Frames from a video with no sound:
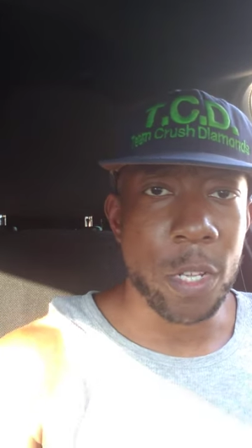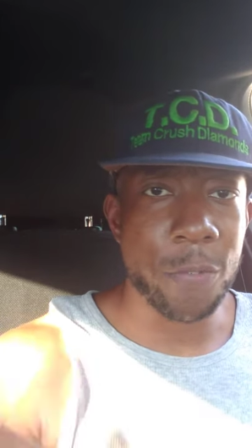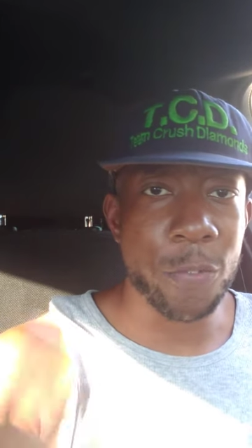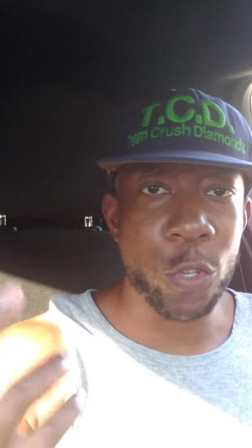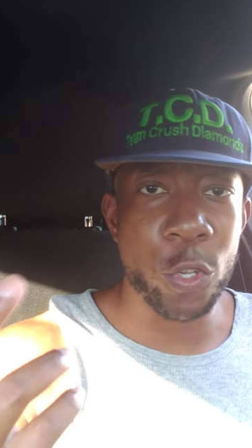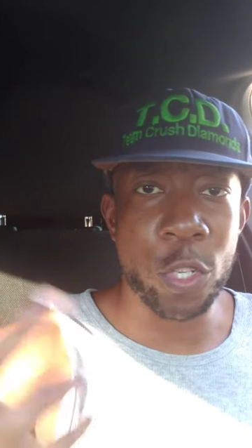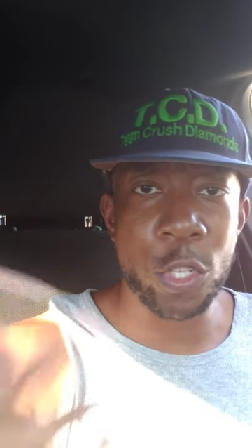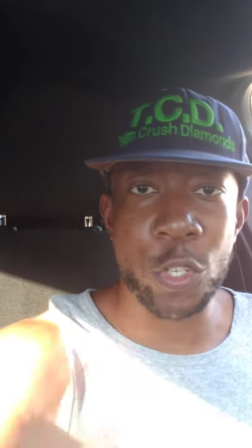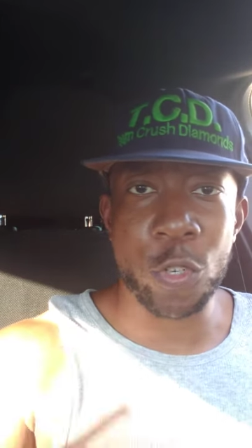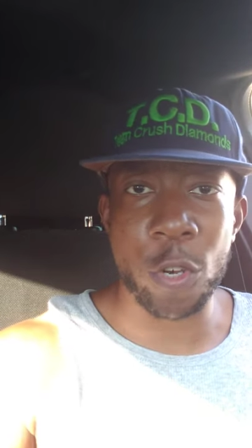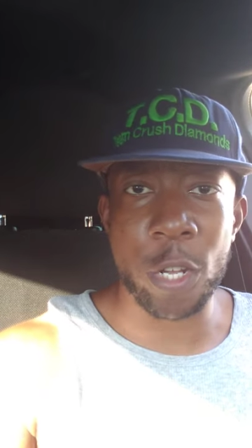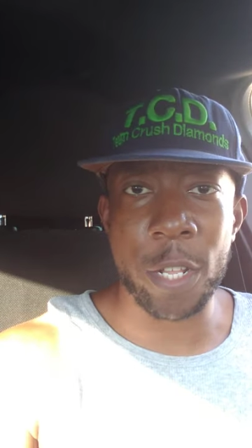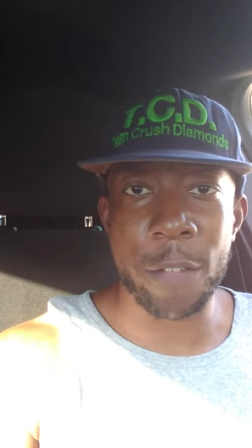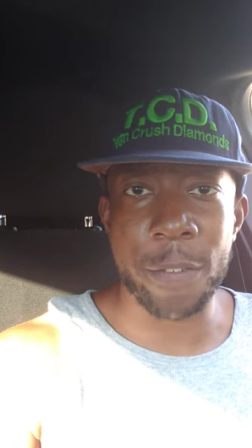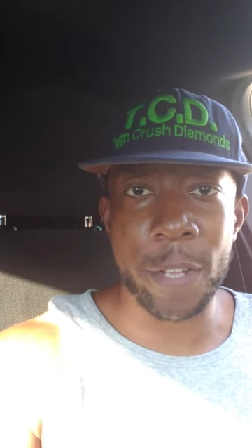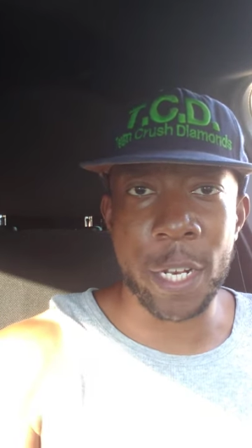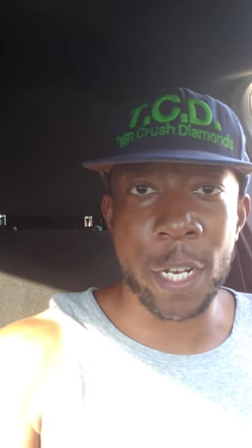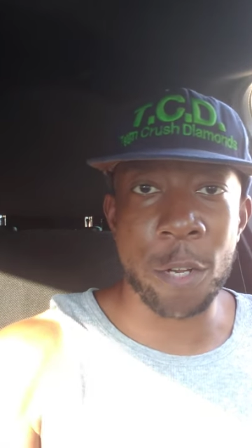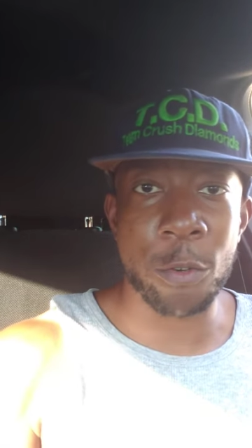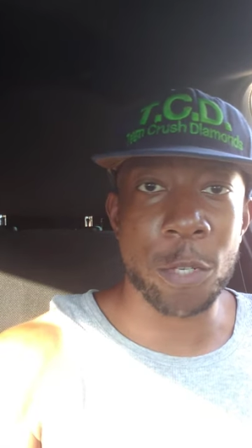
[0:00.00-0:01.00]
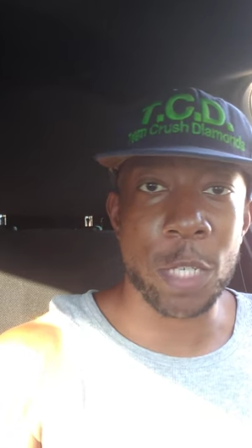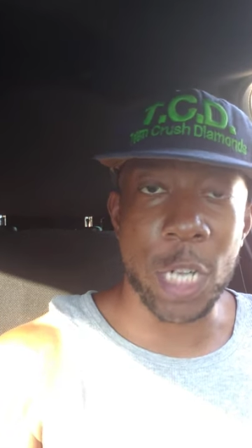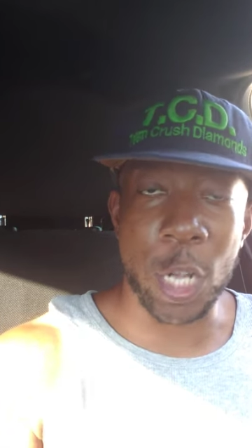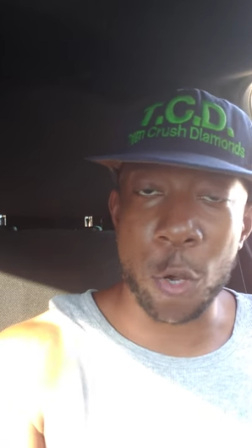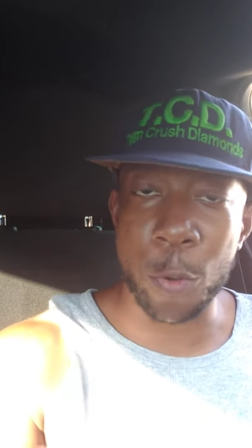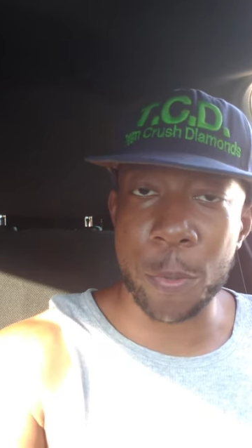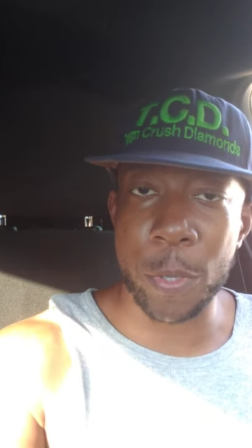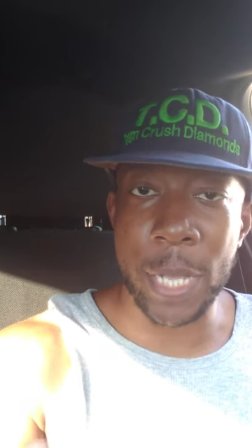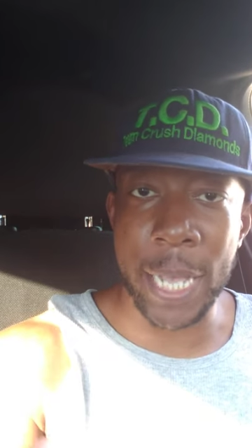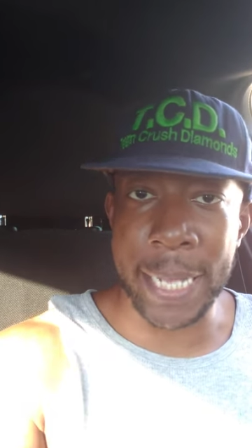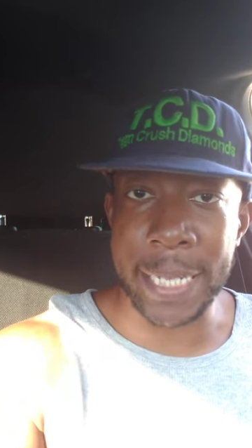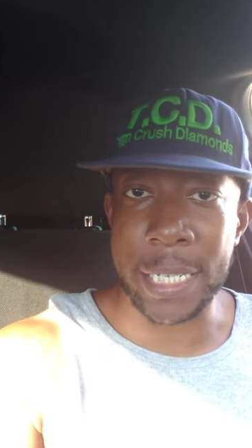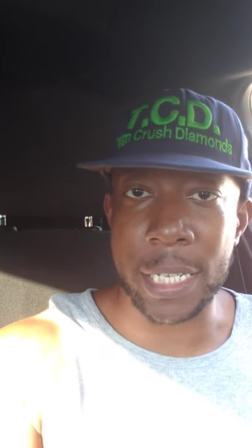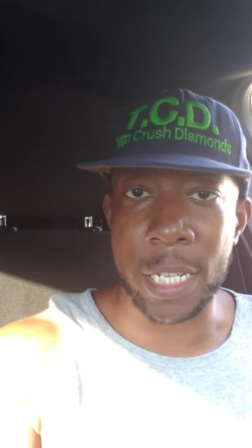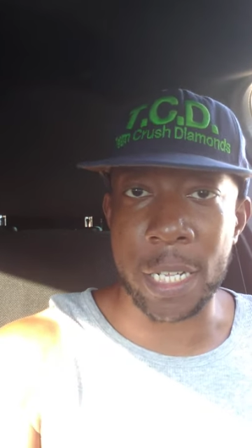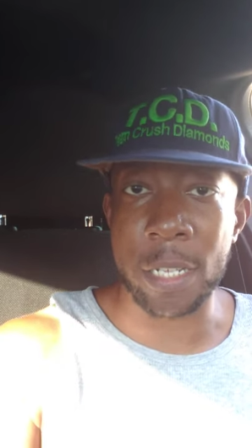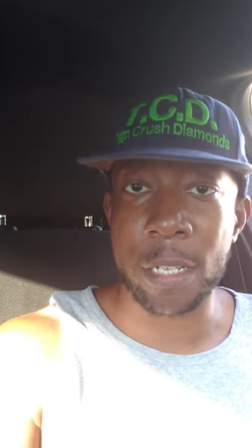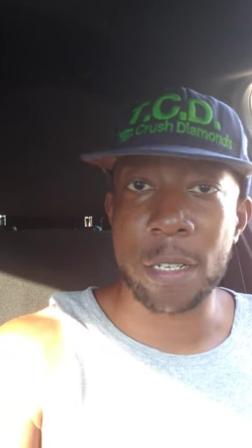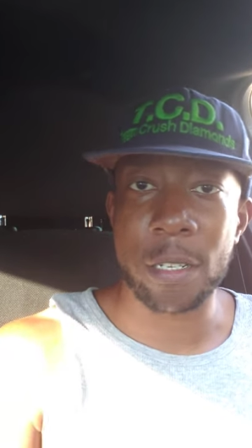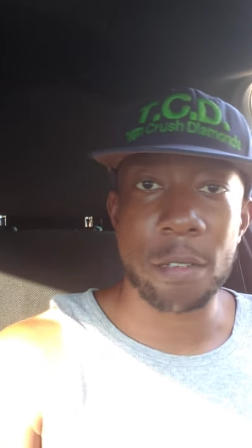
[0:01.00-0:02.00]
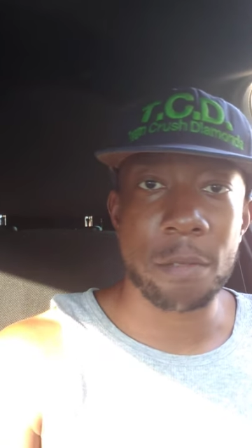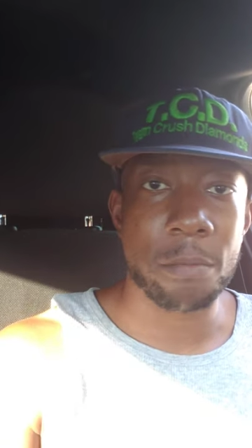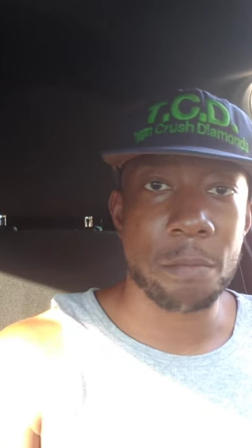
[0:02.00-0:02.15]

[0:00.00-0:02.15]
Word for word: if you enjoy the video, which I hope you guys did,